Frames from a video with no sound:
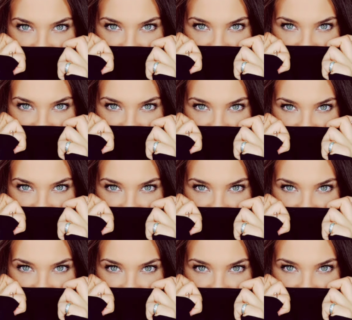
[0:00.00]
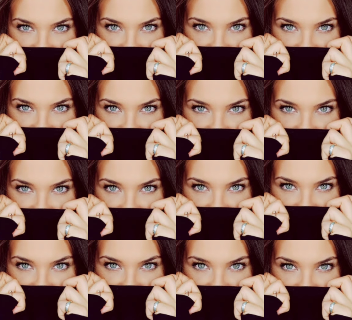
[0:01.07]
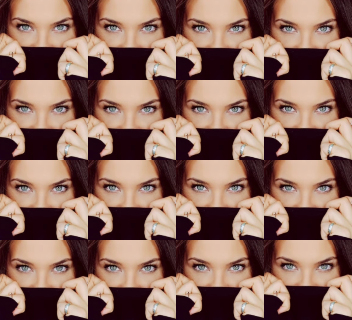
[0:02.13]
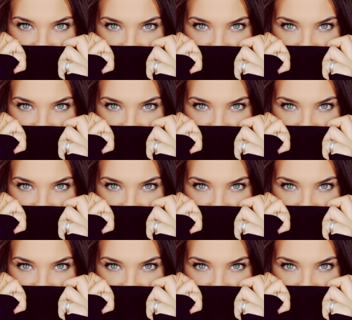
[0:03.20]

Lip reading: excuse me, it seems as though there's been a